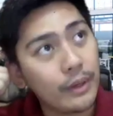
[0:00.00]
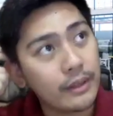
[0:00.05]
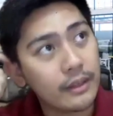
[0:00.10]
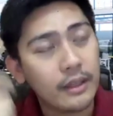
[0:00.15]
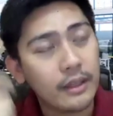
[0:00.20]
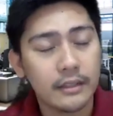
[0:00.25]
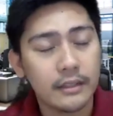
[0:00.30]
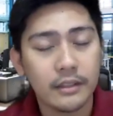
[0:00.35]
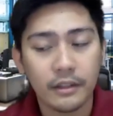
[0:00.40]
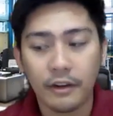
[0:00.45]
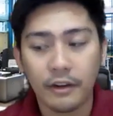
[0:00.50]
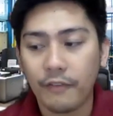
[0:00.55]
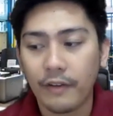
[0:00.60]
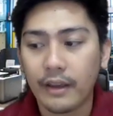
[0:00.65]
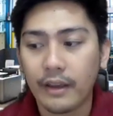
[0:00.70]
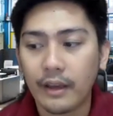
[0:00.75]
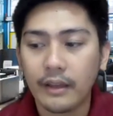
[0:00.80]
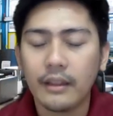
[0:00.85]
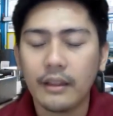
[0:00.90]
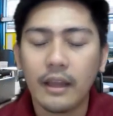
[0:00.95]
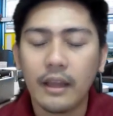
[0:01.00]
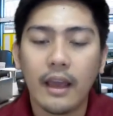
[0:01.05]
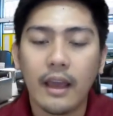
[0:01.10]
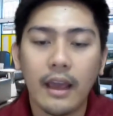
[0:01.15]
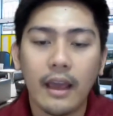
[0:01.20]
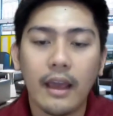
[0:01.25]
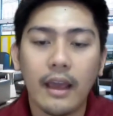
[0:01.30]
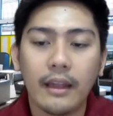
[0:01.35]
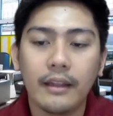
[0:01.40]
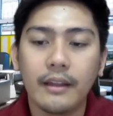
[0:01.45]
uh, certificate,
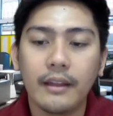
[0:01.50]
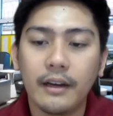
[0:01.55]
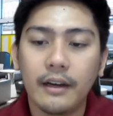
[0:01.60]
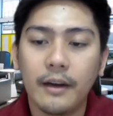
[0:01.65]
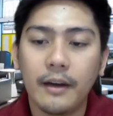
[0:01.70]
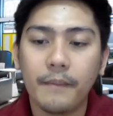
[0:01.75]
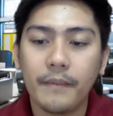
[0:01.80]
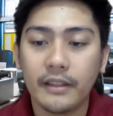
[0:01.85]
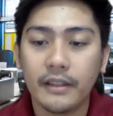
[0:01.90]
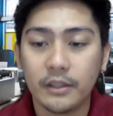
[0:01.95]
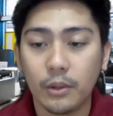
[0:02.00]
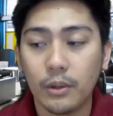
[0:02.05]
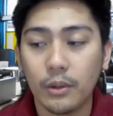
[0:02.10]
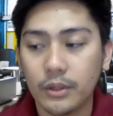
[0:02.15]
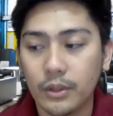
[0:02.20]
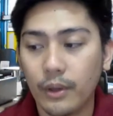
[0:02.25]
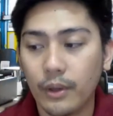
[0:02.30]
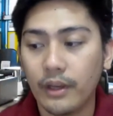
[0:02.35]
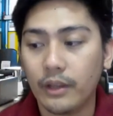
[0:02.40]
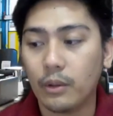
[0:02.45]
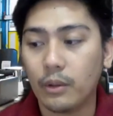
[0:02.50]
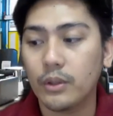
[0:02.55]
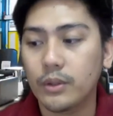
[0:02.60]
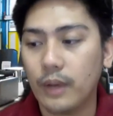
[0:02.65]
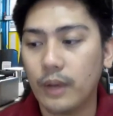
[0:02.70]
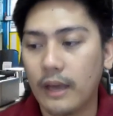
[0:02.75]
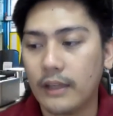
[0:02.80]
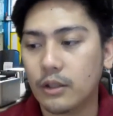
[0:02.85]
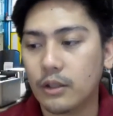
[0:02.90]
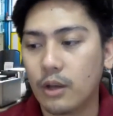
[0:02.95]
and um, it's also it
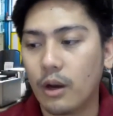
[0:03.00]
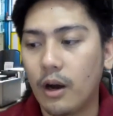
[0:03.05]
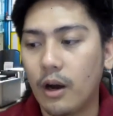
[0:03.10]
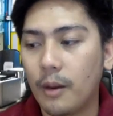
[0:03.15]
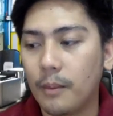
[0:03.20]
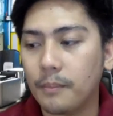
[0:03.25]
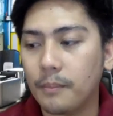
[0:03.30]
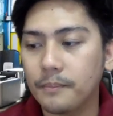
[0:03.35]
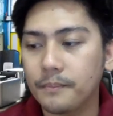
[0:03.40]
also has co-op.